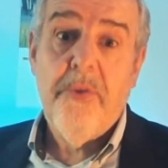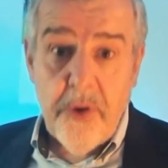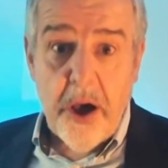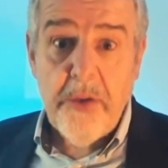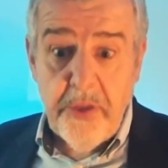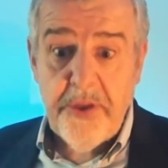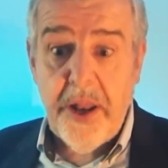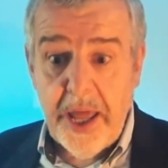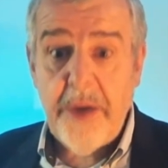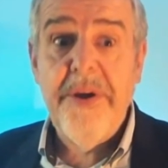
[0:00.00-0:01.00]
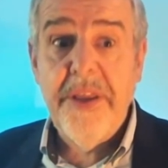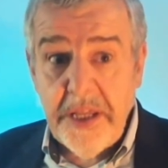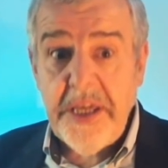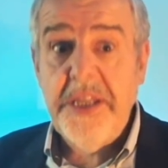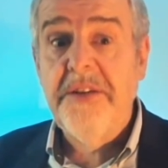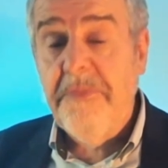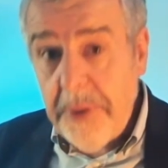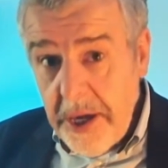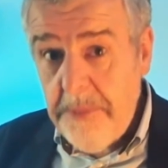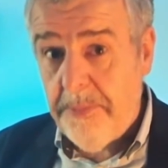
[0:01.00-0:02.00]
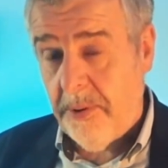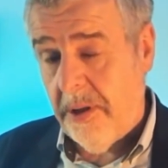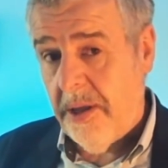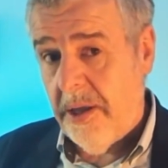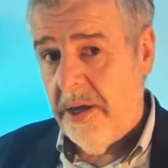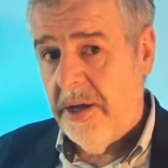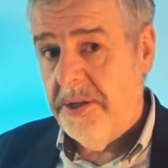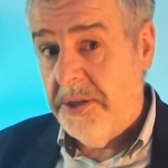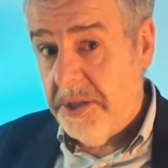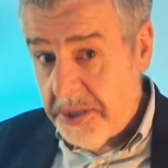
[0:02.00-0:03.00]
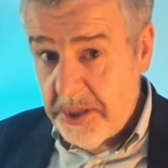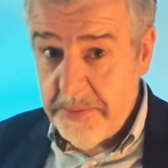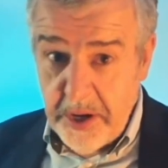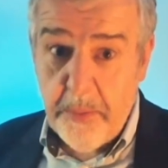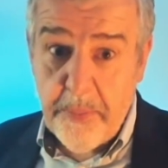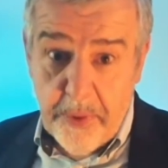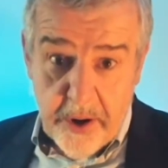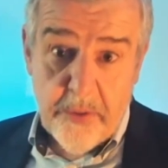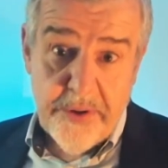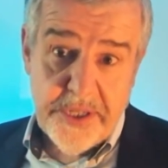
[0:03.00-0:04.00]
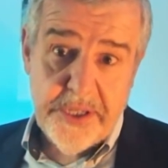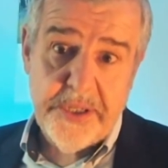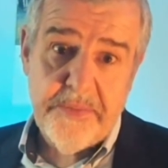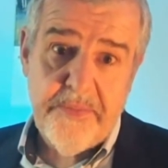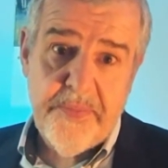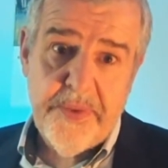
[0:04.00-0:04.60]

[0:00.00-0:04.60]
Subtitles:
rather than allowing the needs of people to determine our priorities.